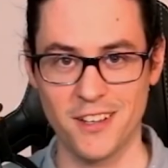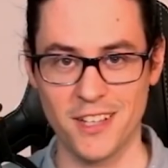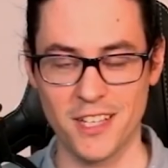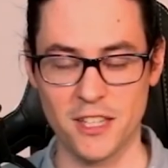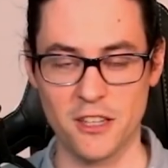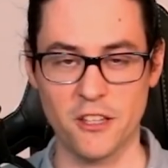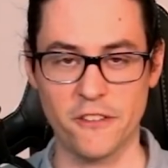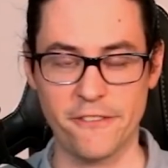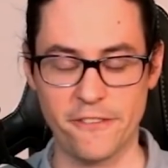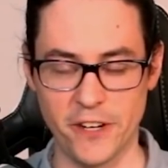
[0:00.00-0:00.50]

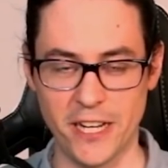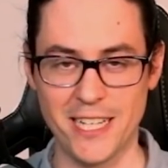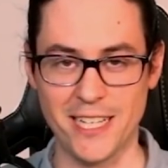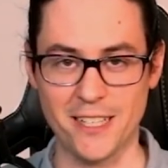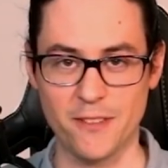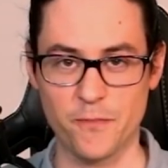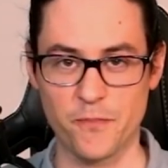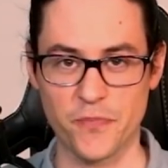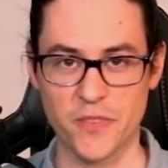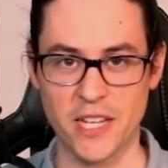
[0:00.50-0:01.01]
in the
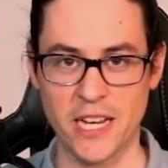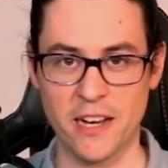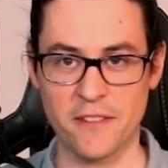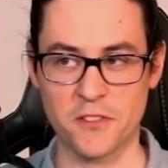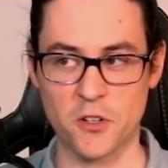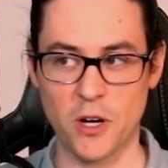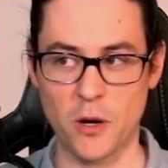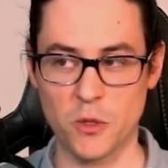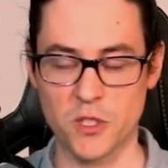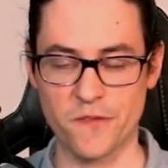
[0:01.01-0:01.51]
fight.
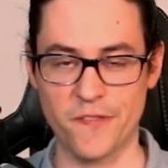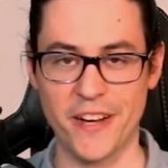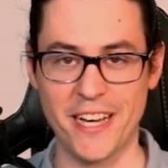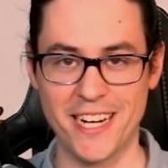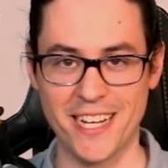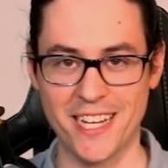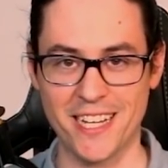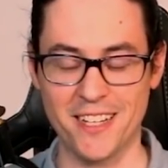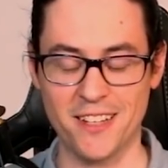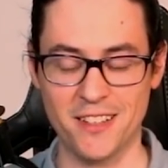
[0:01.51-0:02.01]
After I was
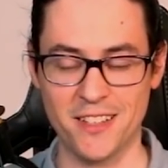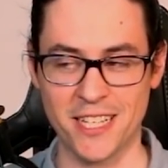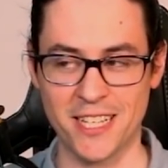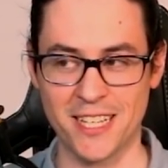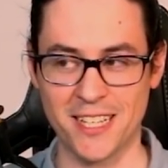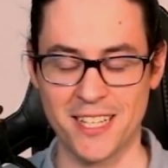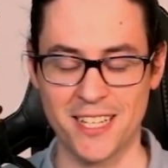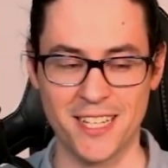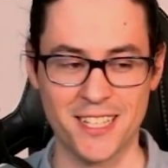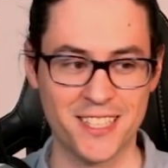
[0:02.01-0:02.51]
fighting it, like
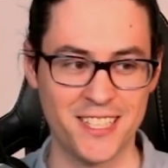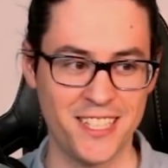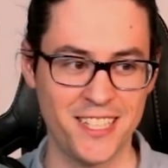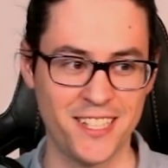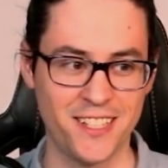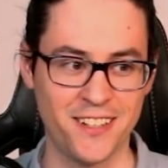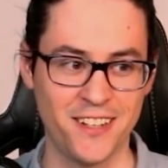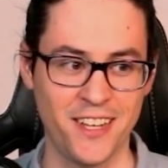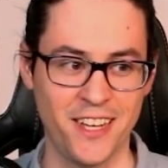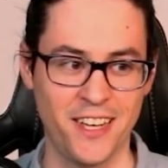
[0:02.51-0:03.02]
it kicked
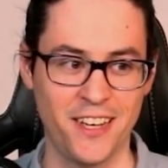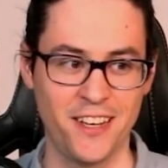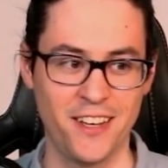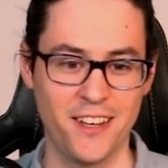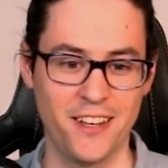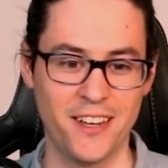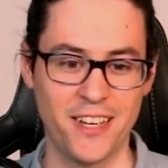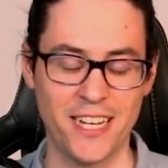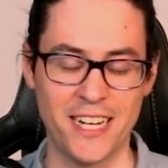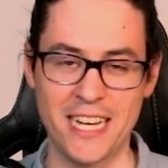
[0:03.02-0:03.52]
in
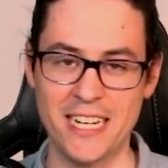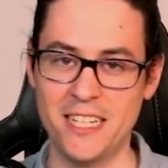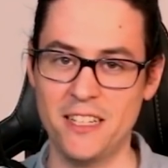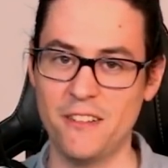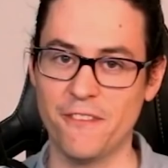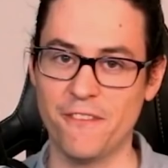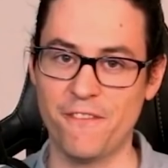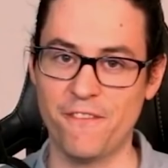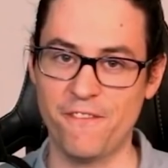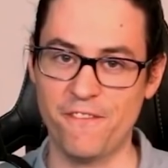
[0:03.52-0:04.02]
and I
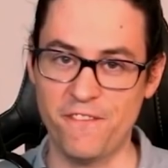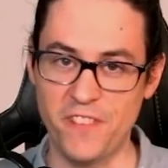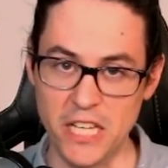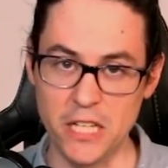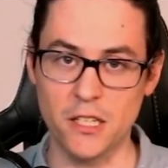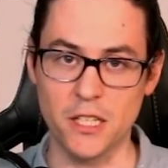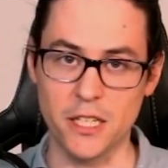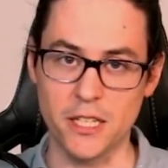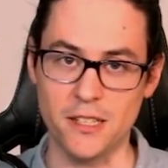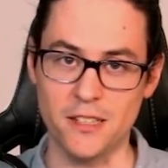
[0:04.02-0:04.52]
didn't
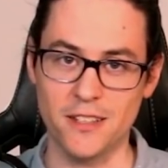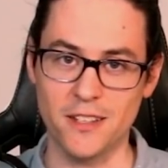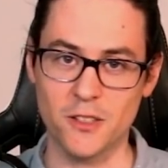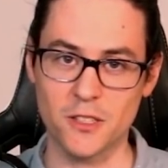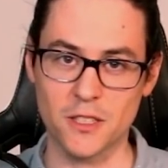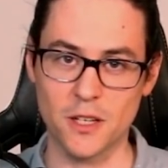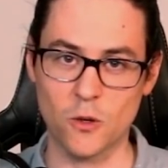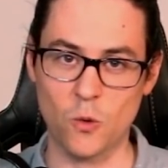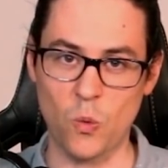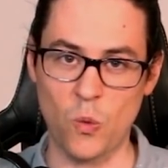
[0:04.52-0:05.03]
feel it. I
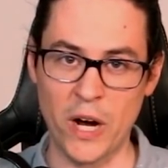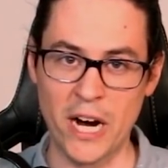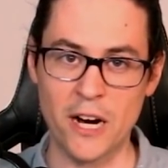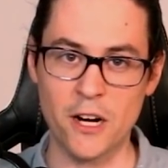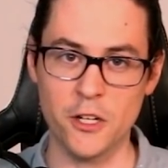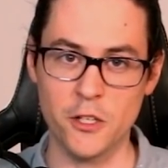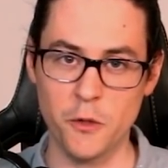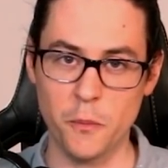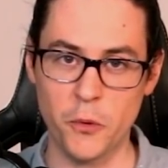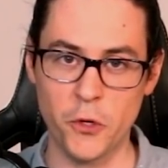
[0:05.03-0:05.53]
was like, why
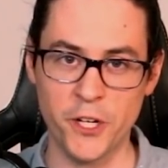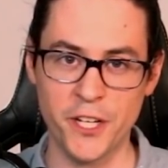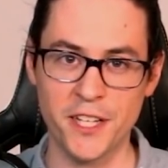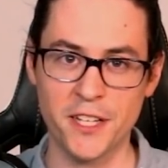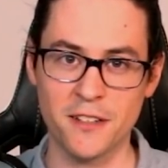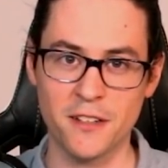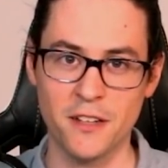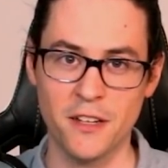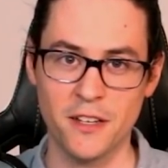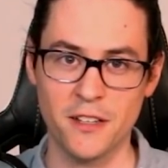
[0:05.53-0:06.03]
are you
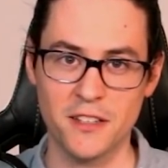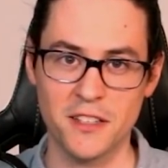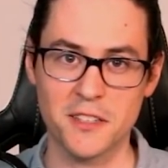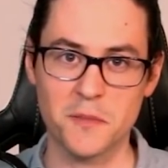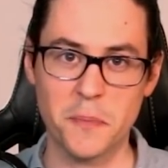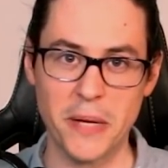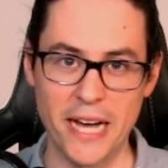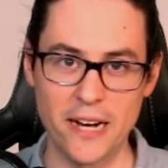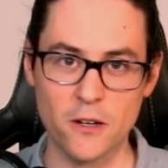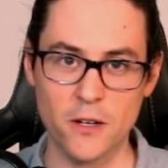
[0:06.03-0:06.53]
putting this
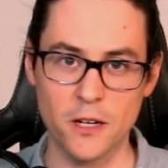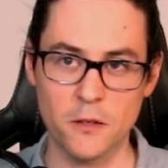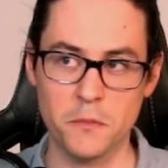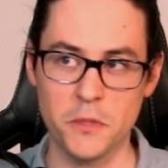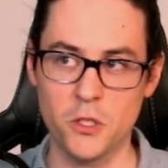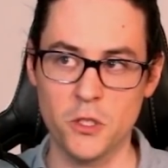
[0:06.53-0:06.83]
background